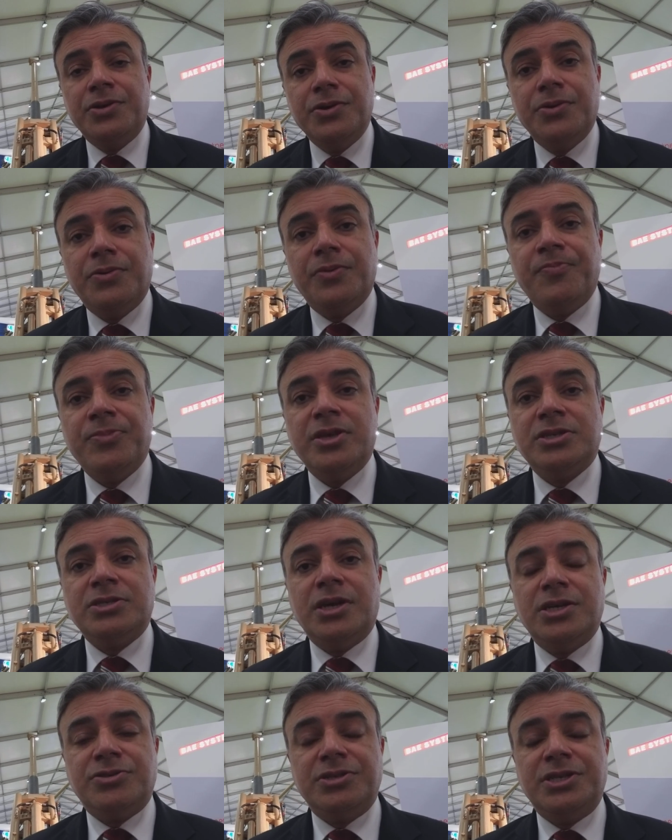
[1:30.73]
do. This is
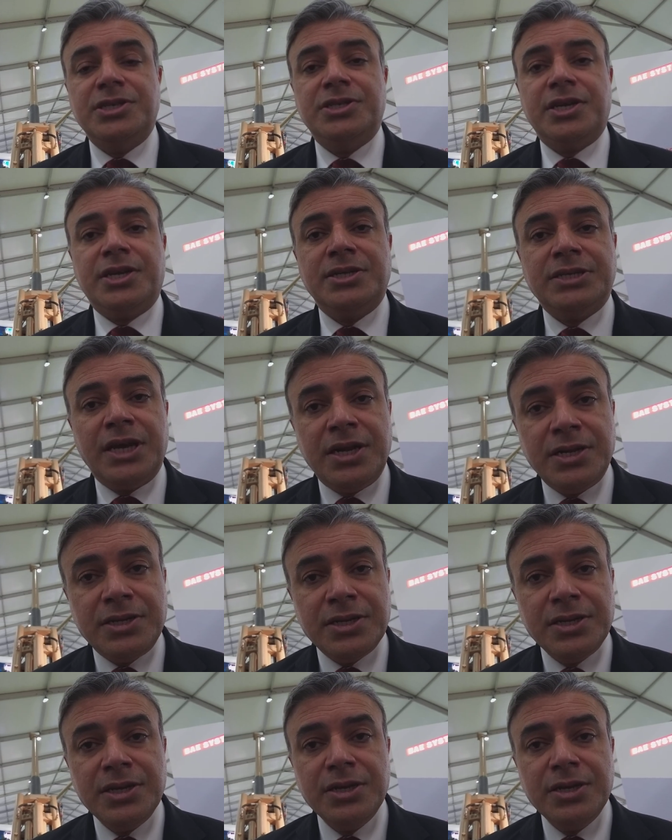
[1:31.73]
our strategic intent,